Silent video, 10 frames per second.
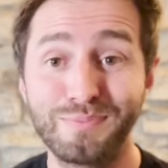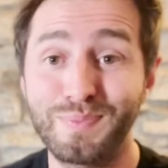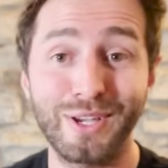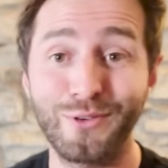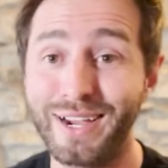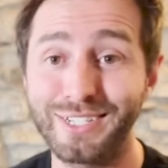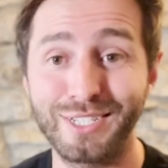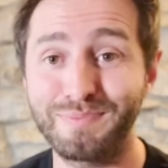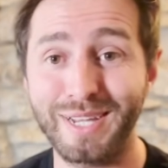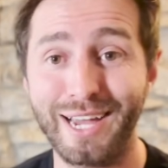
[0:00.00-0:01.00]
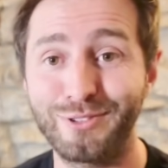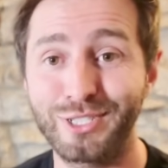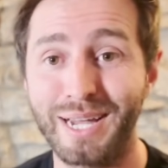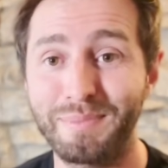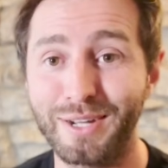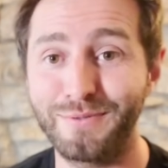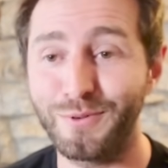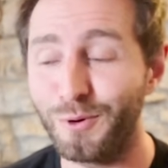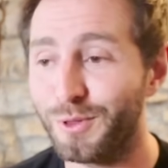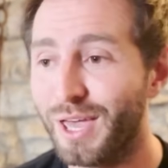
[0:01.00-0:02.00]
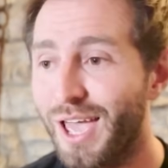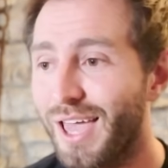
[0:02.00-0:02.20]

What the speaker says: been great just being able to chat back and forth.